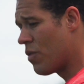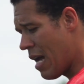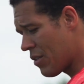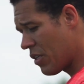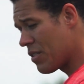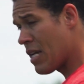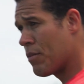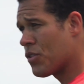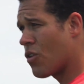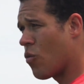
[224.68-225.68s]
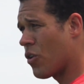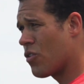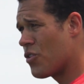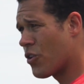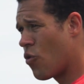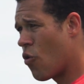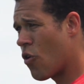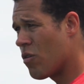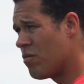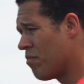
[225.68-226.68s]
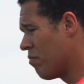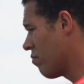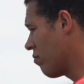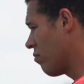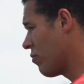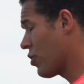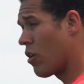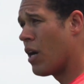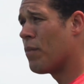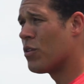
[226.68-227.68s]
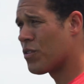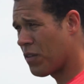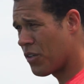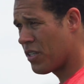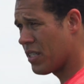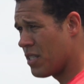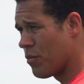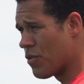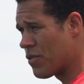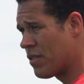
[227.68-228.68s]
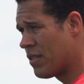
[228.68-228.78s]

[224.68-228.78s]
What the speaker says: Now's a good time to start working on your core, start upping those flutter kick numbers.